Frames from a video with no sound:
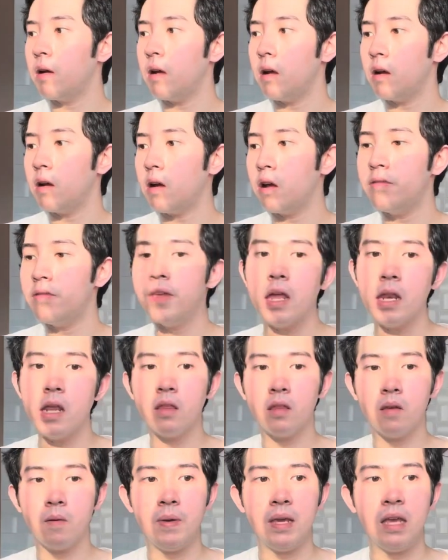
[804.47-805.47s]

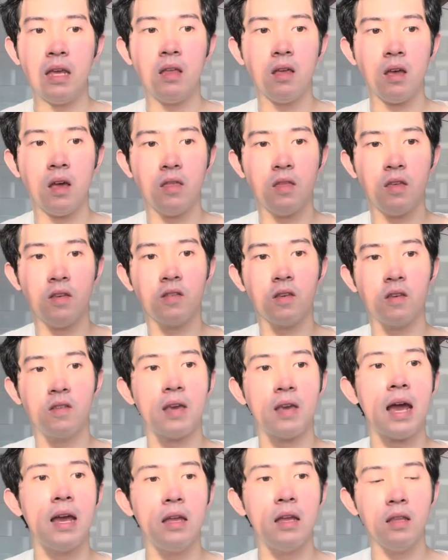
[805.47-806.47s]
continue to be in the
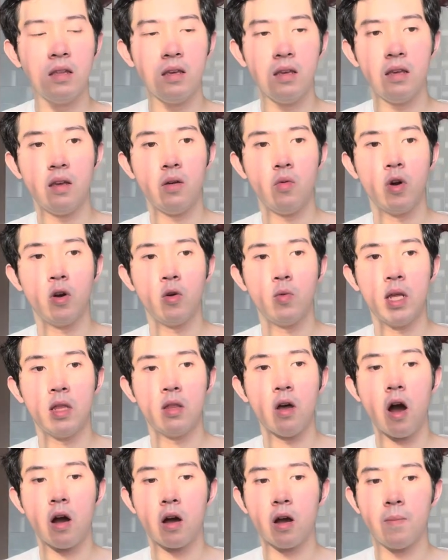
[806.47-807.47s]
society where we
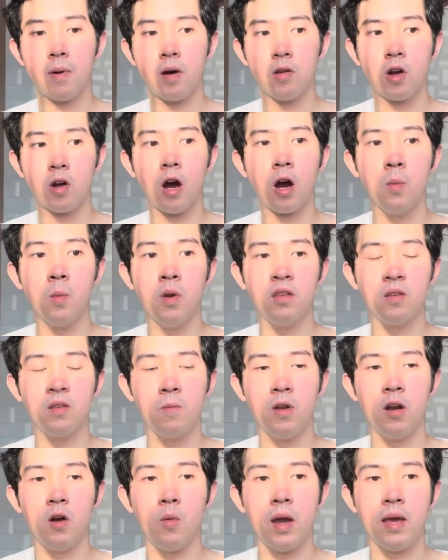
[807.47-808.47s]
talk about
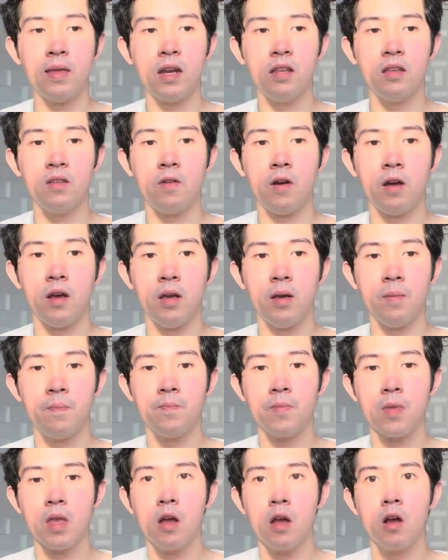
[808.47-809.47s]
communism in a way that is very
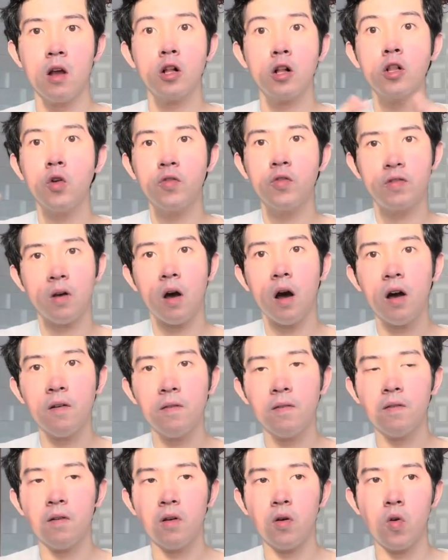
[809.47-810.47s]
closed
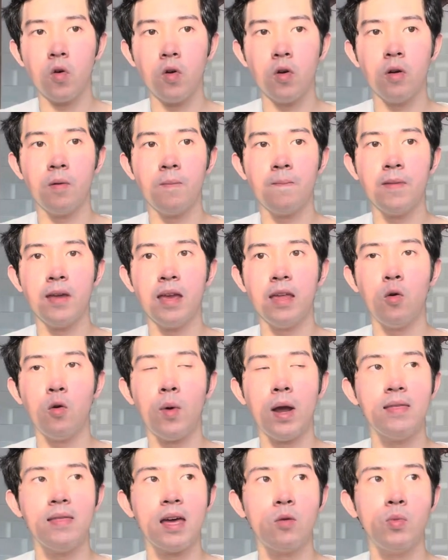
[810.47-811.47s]
off, or in a
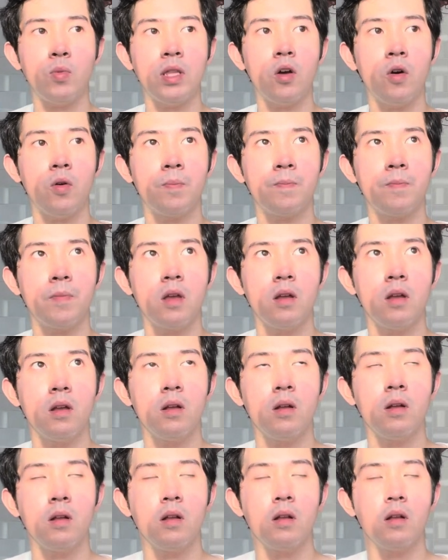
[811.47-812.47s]
way that we don't
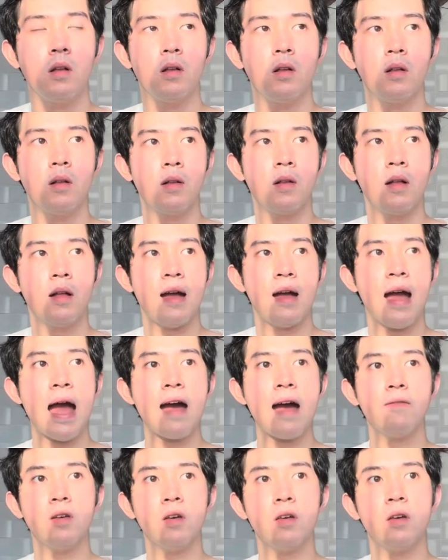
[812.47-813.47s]

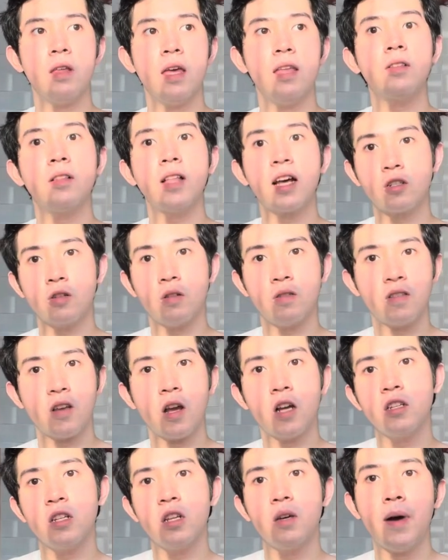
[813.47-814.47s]
have an intellectual
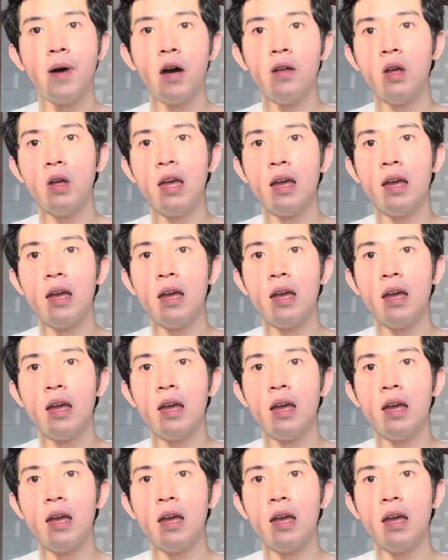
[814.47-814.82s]
discussion about,